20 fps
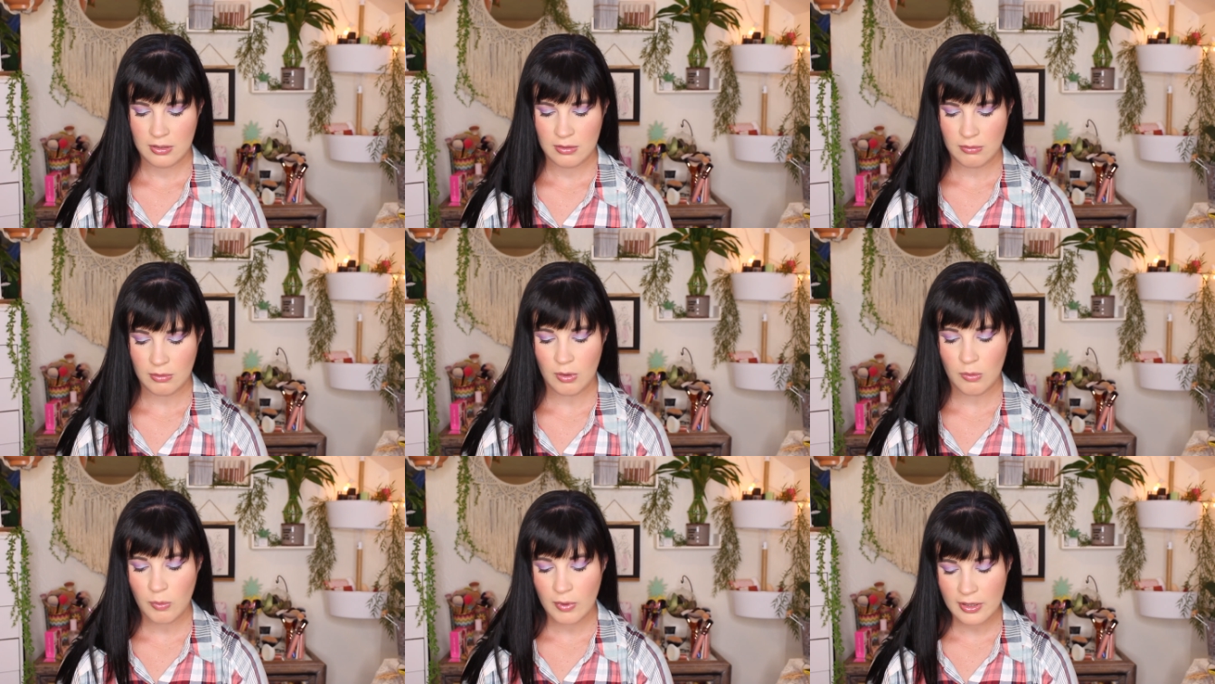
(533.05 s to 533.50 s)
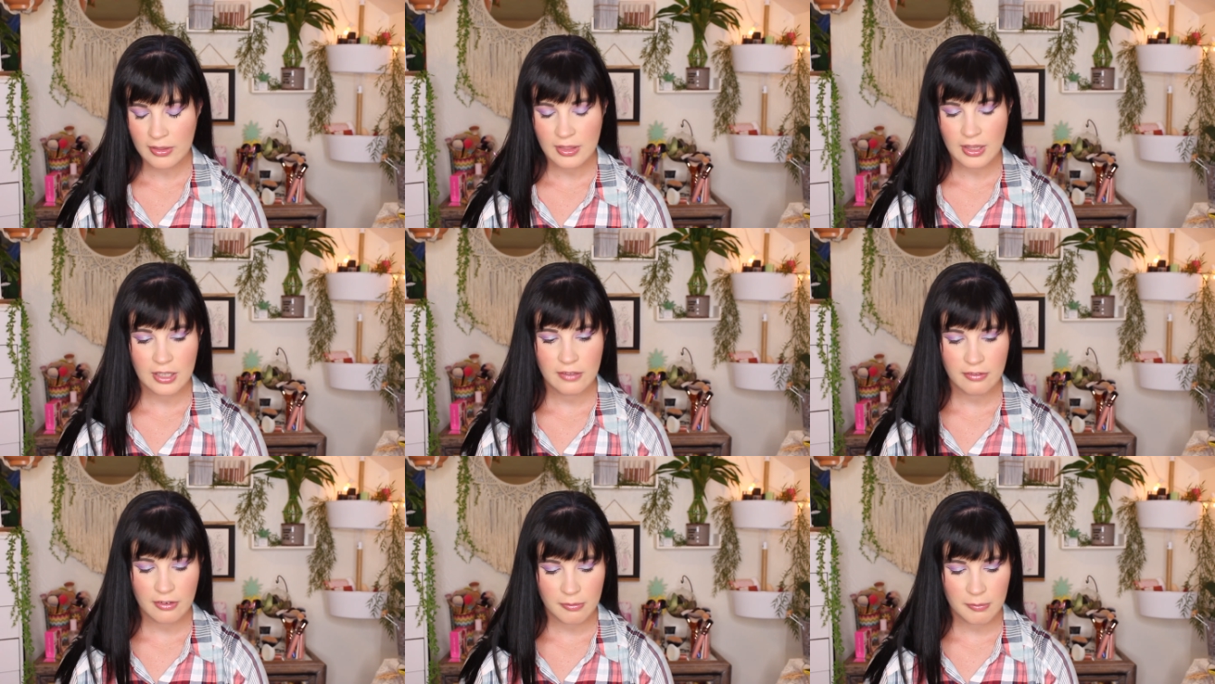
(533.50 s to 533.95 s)
well one
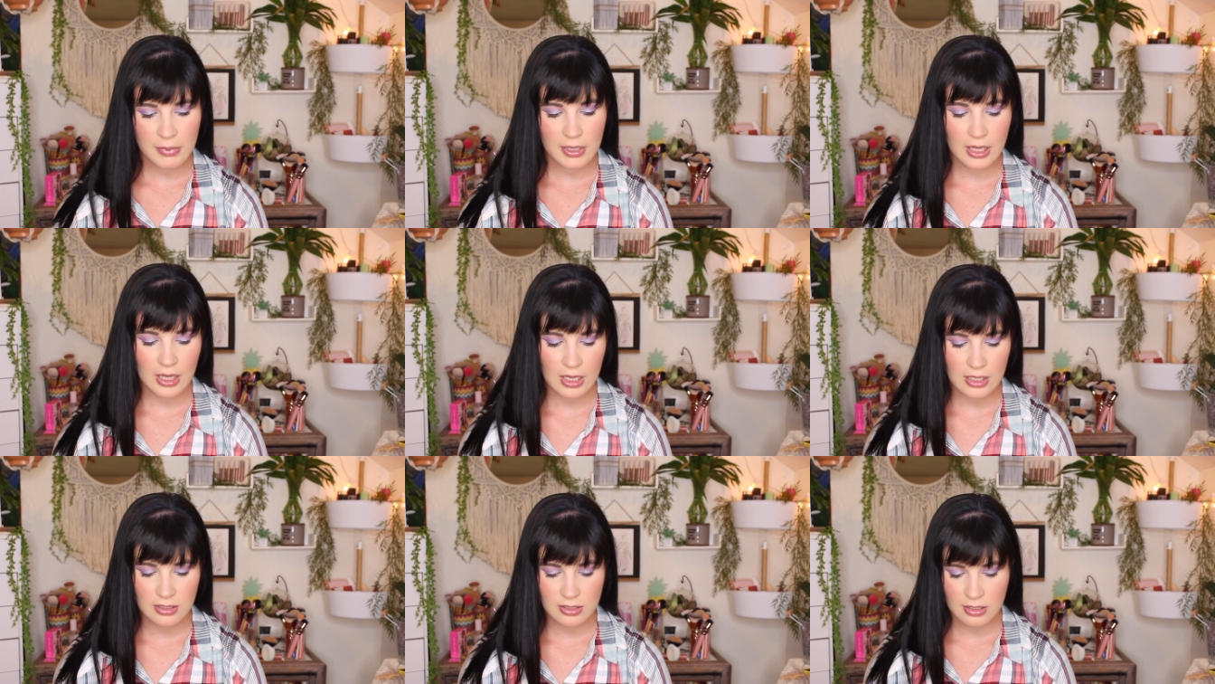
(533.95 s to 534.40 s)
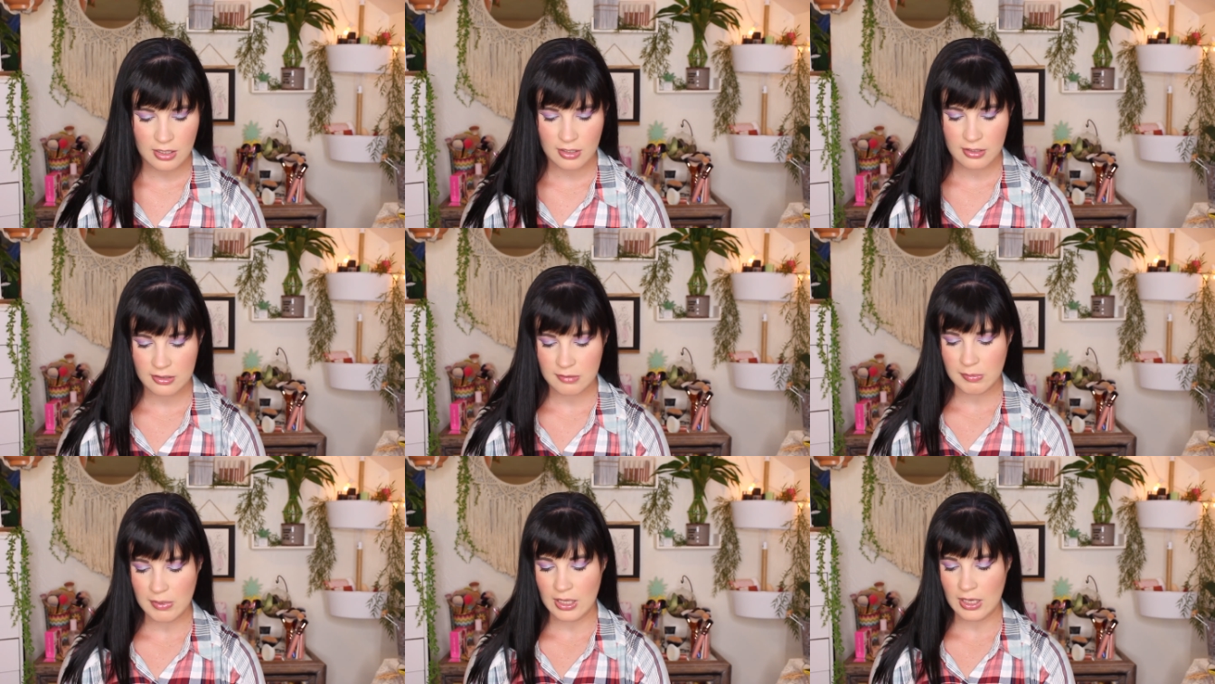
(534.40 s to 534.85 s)
thing from BH
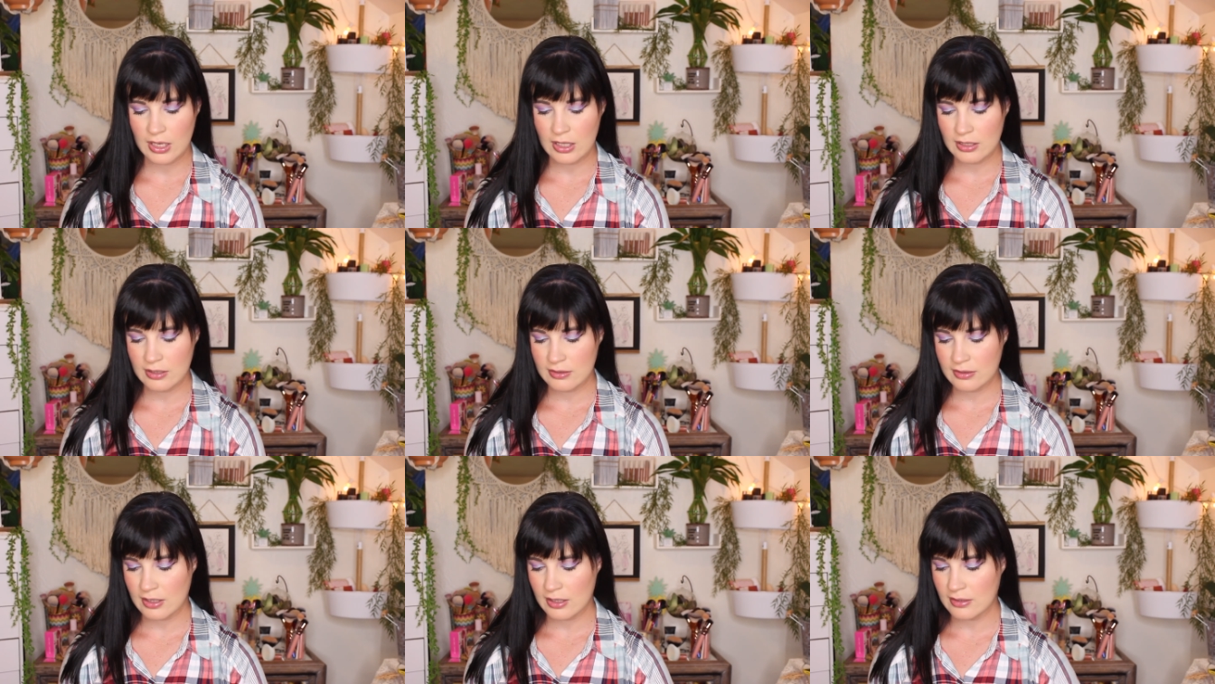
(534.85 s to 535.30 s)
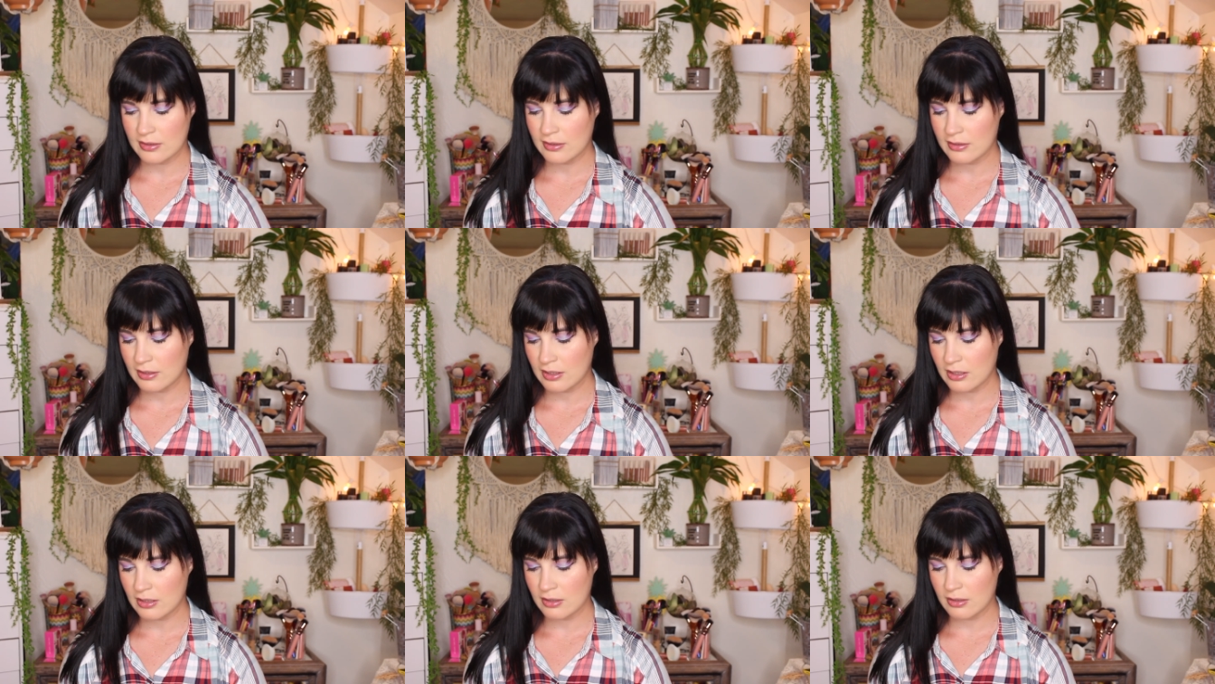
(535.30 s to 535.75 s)
Cosmetics is
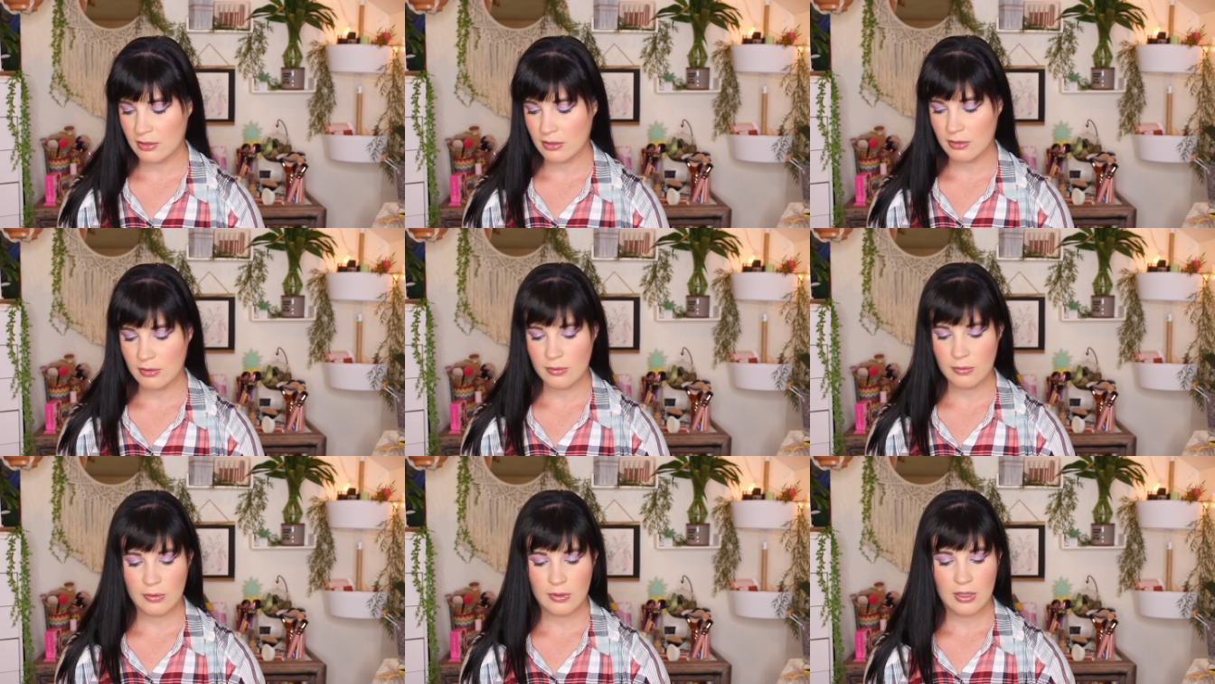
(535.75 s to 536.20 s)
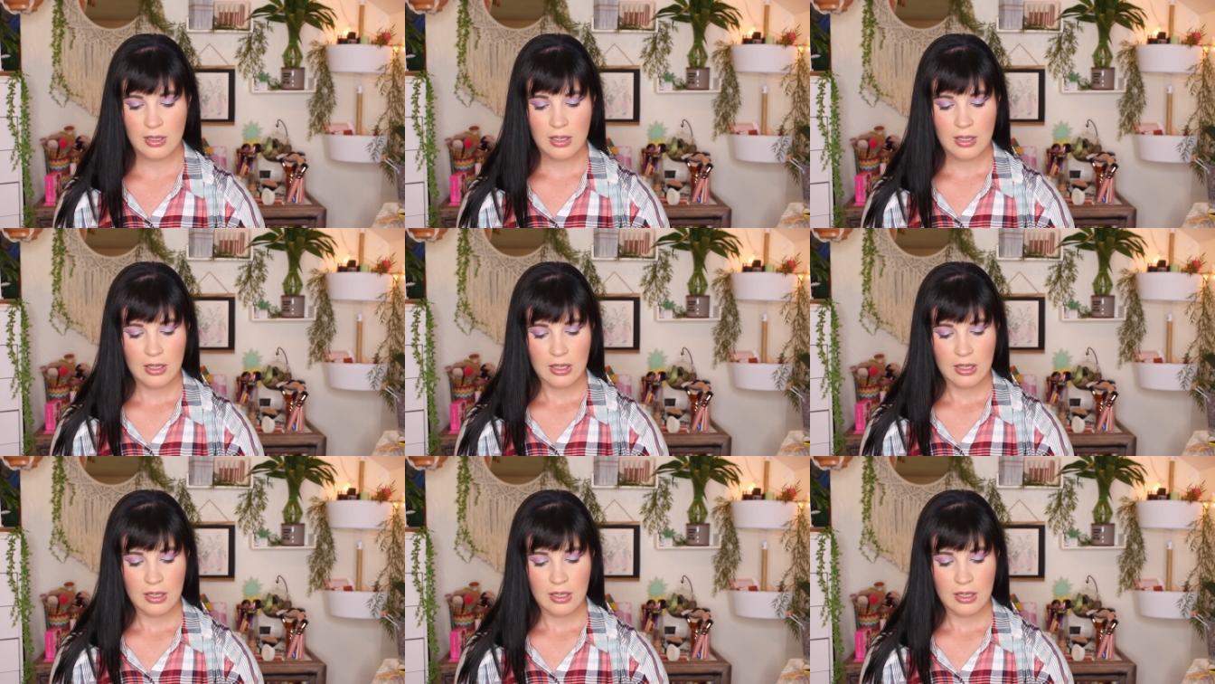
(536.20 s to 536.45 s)
the new